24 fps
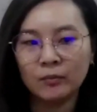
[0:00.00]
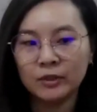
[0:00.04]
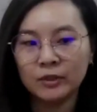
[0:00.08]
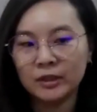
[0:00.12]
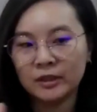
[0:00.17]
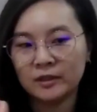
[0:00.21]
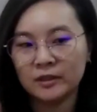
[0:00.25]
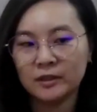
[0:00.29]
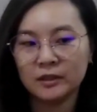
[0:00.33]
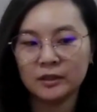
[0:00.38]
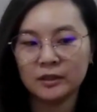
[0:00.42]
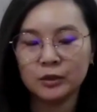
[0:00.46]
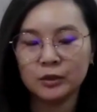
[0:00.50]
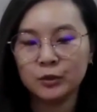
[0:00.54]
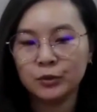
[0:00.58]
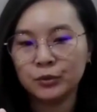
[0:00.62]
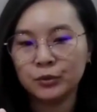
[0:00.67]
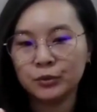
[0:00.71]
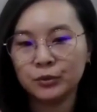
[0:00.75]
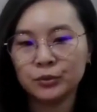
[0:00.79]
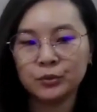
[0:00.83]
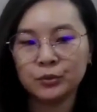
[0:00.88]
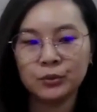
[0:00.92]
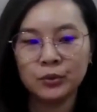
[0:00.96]
the
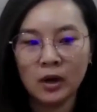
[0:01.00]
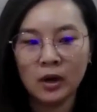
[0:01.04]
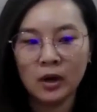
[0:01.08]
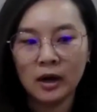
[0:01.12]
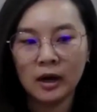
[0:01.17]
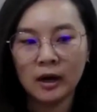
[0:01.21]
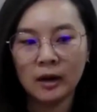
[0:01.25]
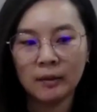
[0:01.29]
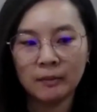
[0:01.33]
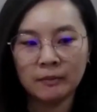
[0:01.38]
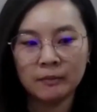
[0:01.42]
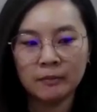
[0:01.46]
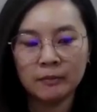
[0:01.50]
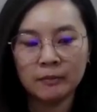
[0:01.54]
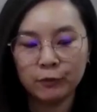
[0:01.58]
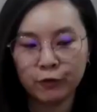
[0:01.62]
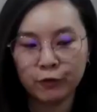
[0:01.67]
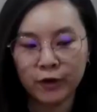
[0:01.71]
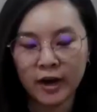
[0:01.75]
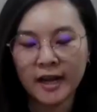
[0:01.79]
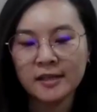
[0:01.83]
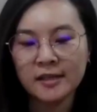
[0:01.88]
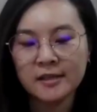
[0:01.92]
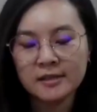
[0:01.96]
two
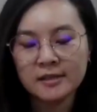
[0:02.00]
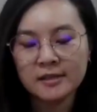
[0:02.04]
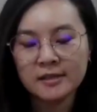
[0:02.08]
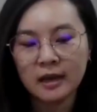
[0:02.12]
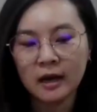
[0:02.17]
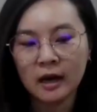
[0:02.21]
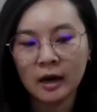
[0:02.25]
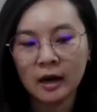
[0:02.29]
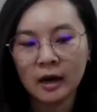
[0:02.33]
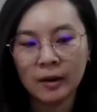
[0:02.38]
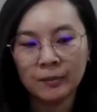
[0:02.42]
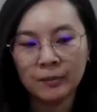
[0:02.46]
friends,